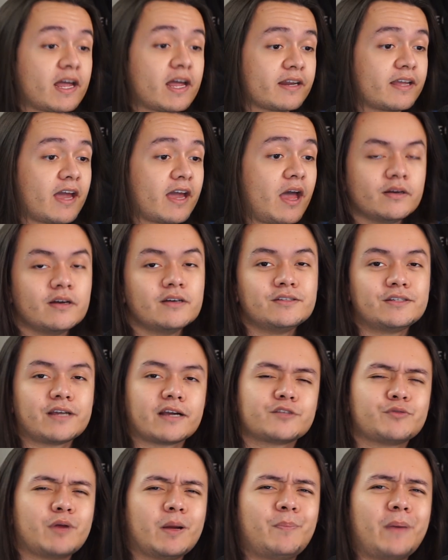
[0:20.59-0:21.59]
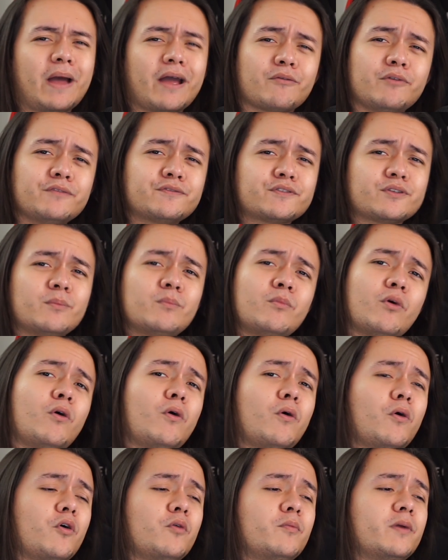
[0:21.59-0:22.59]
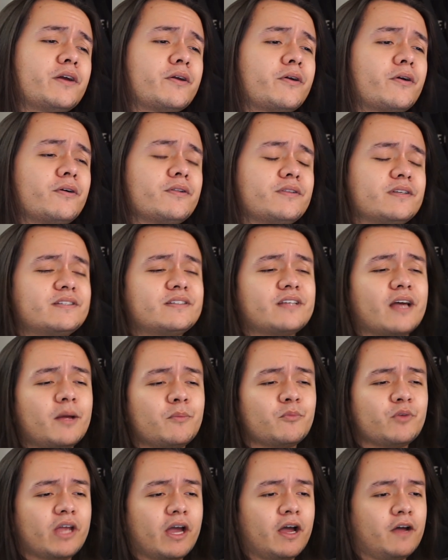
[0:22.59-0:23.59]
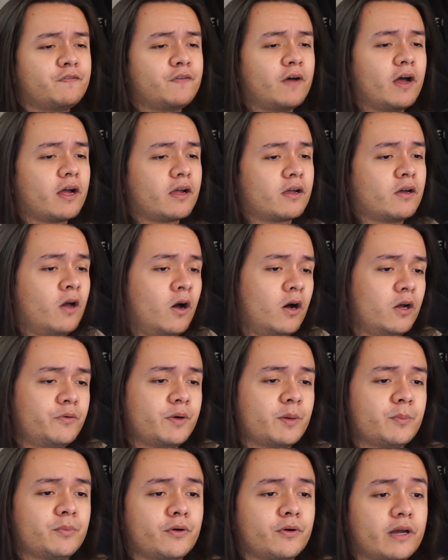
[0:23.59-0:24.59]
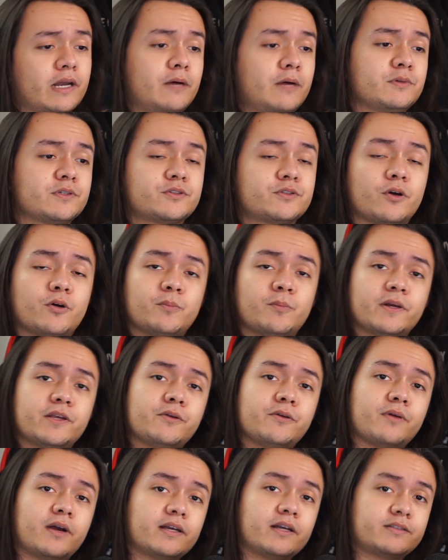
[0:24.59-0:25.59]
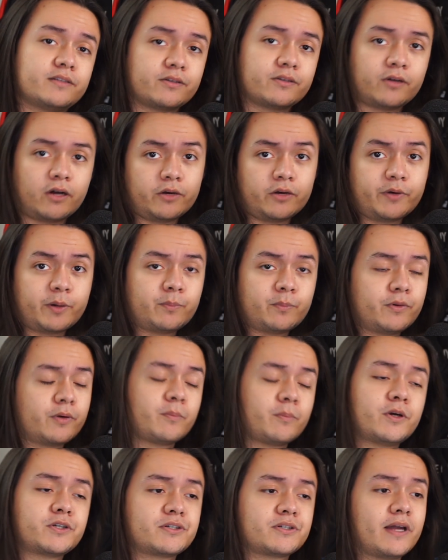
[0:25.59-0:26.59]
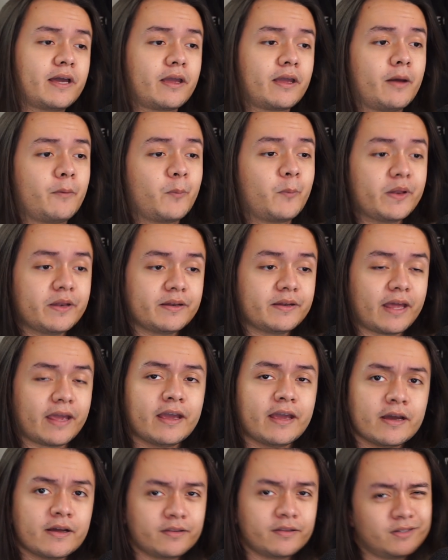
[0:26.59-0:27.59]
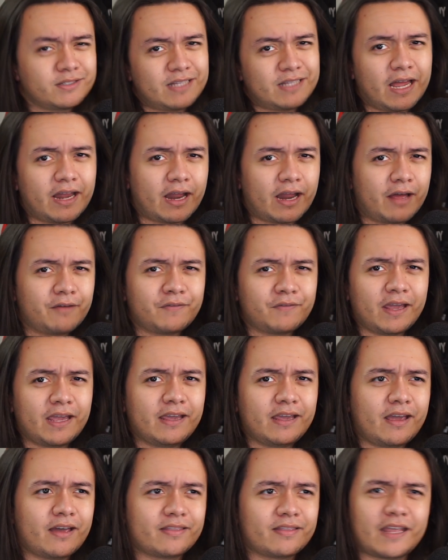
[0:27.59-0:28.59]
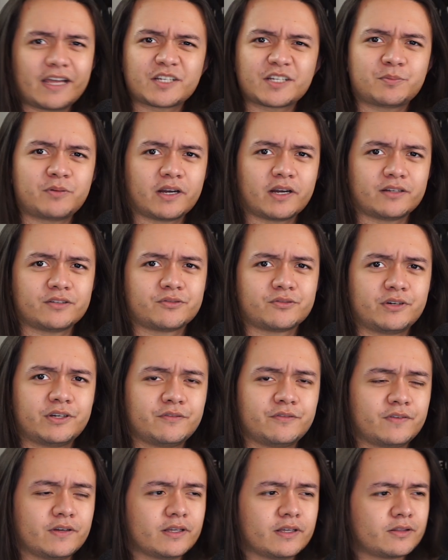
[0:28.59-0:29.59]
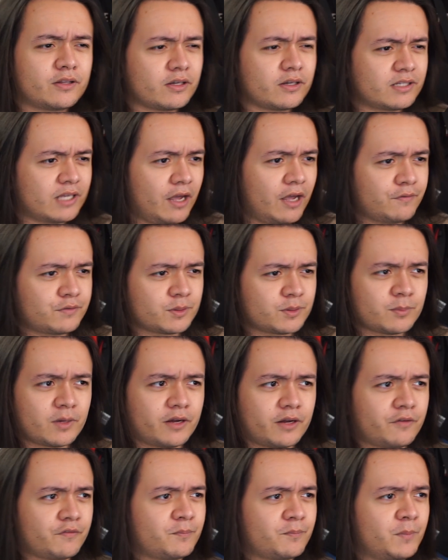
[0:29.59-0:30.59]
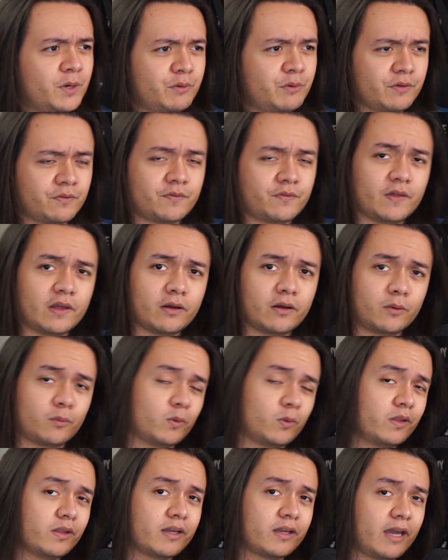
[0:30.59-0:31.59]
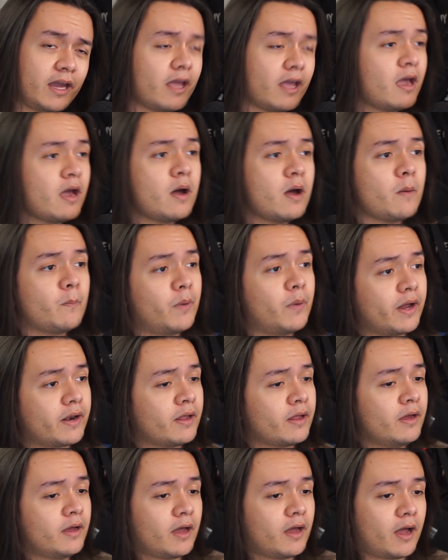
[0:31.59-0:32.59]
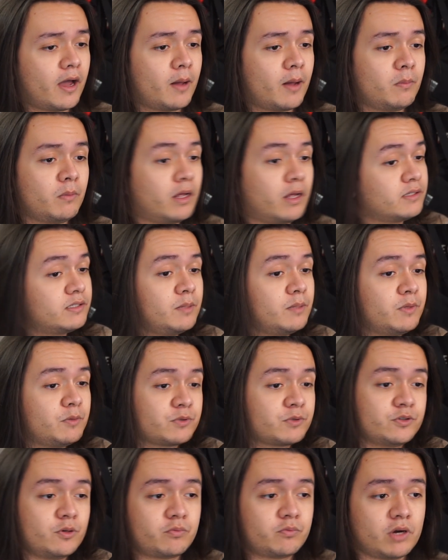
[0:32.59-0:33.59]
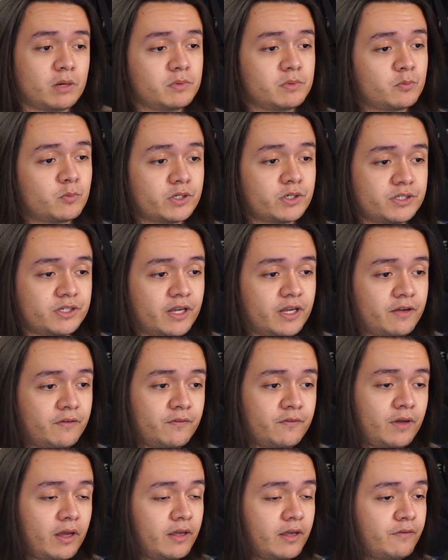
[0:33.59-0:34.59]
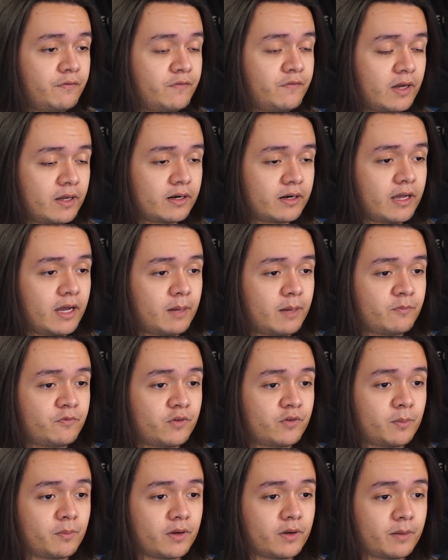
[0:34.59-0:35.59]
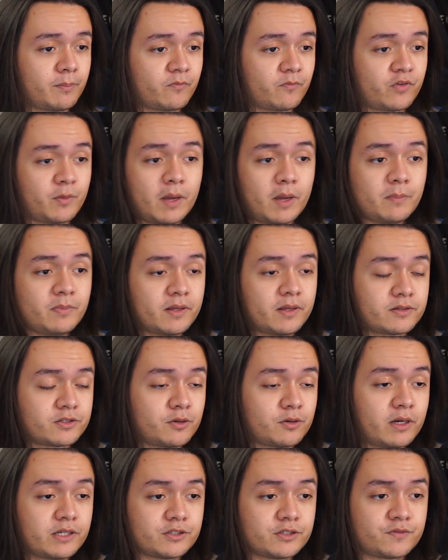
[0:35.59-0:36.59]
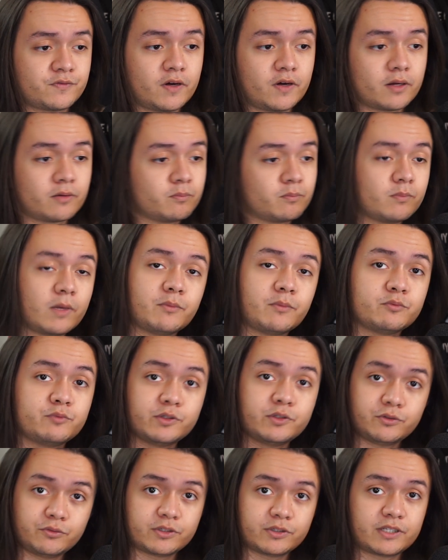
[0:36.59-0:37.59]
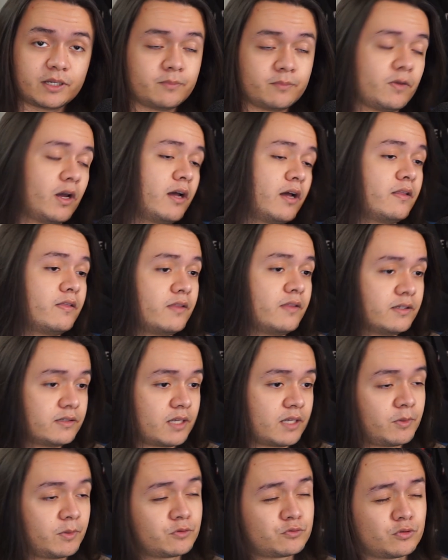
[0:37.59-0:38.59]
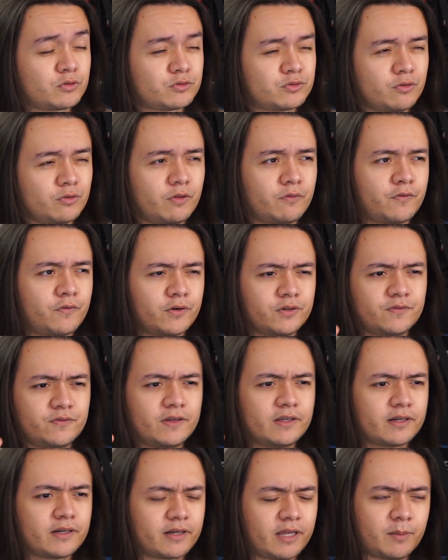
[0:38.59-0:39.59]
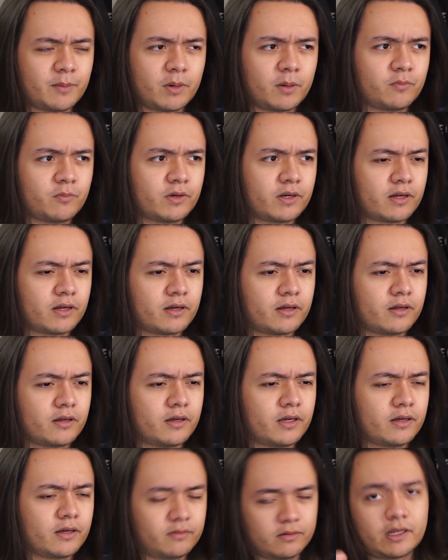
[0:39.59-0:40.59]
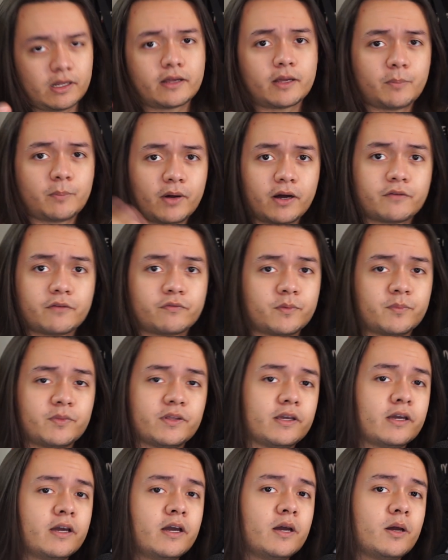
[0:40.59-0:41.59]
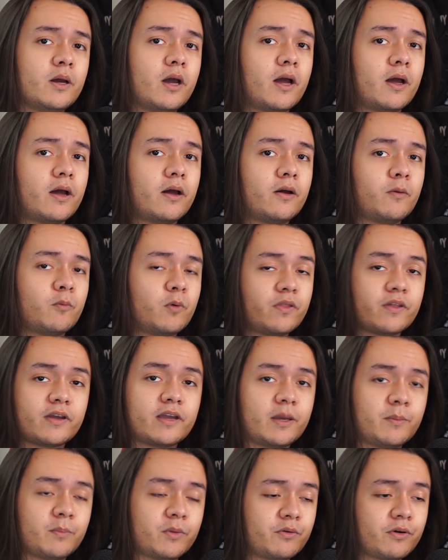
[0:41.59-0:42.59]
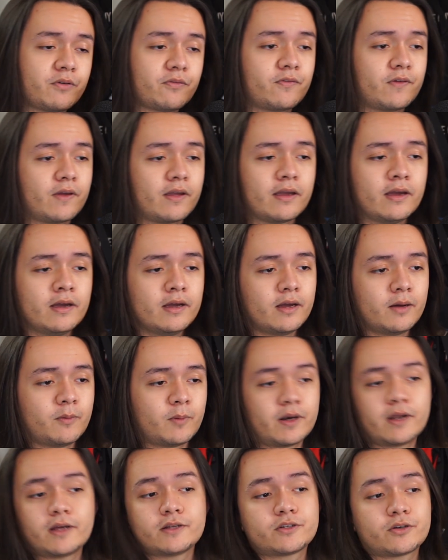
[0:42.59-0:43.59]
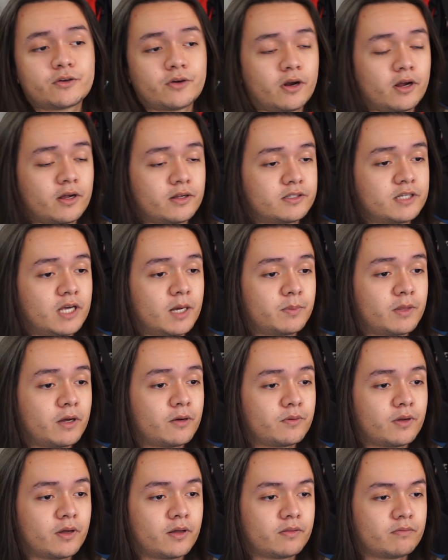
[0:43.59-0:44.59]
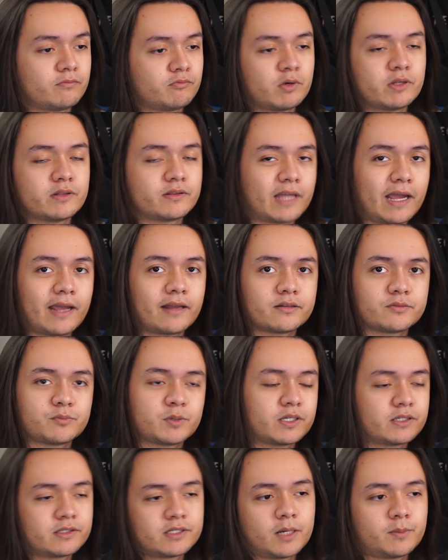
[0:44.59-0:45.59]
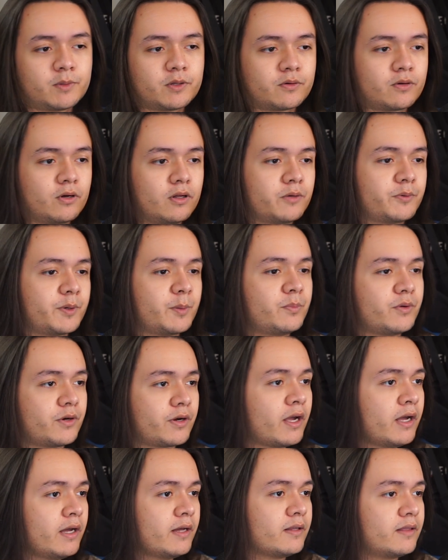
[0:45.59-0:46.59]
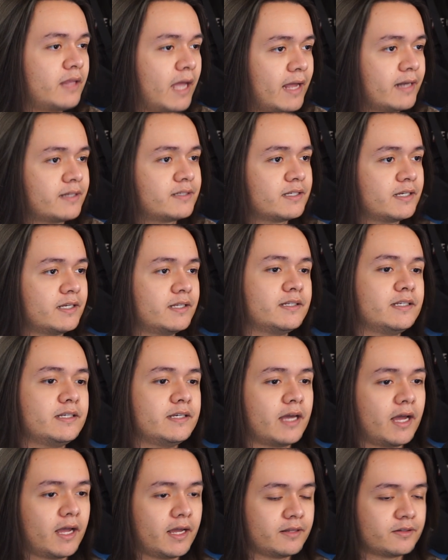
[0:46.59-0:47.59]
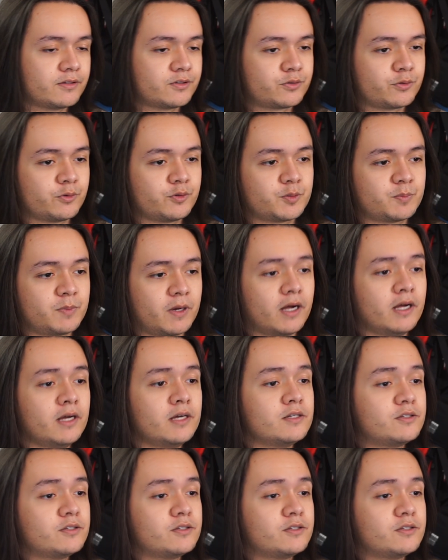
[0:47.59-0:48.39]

cam. So guys, we are back with some more Oh My Girl. This time we have a coloring book and I was told by you guys that coloring book, much like a Windy Day, does not have a uh, dance practice or anything. It does have some kind of mirrored thing on 1theK, but um, last time there was no problem watching a, a fan cam from um, from Mnet, so I just thought maybe we'll do the same. Uh, this time it was also the first thing that came up when I uh, like apart from the uh, one that came mirrored thing when I uh, typed out uh, well dance when I typed out coloring book dance in the uh, in the search bar.